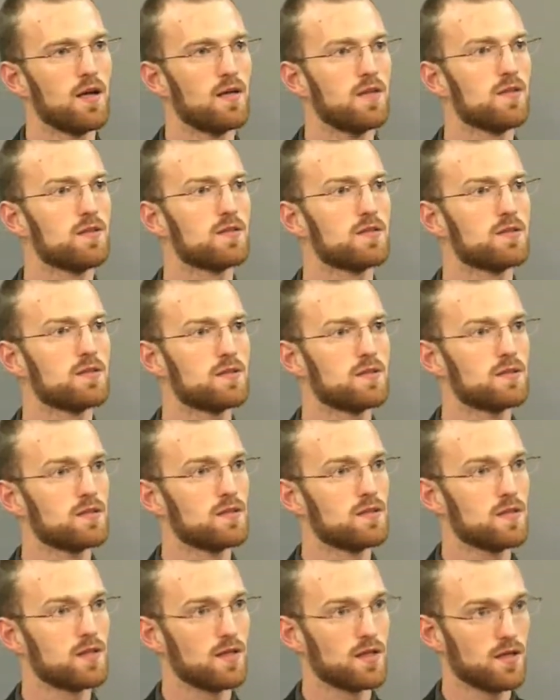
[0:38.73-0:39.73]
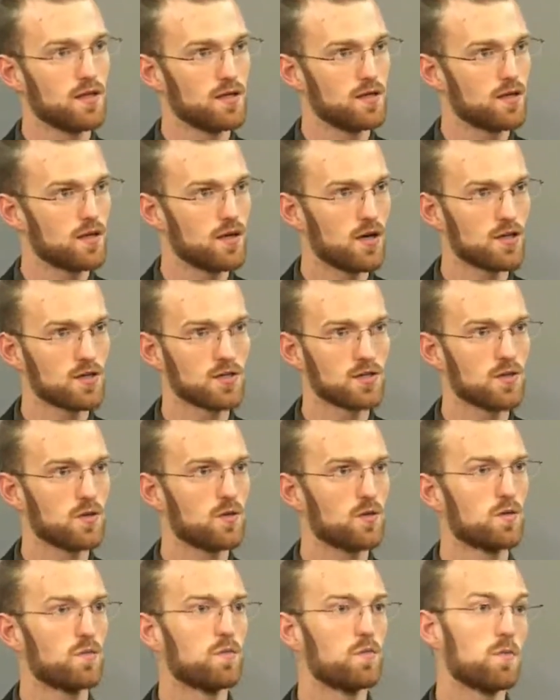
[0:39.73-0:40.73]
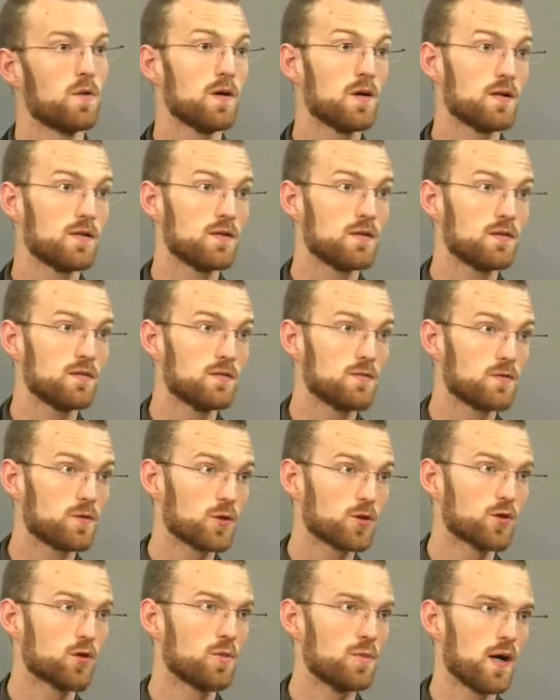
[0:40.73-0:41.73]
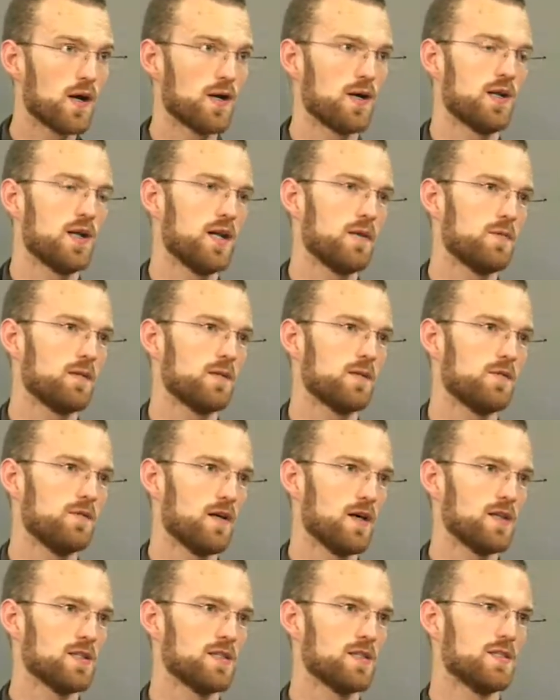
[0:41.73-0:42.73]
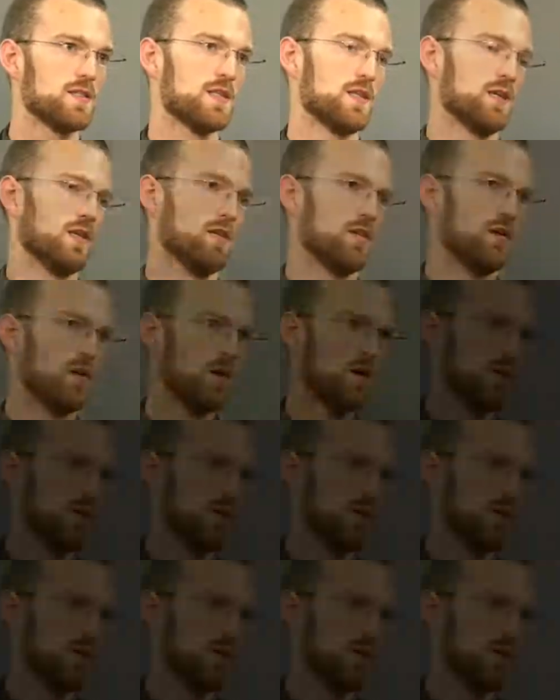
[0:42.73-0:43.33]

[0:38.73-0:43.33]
You can also put virtual button enabled devices in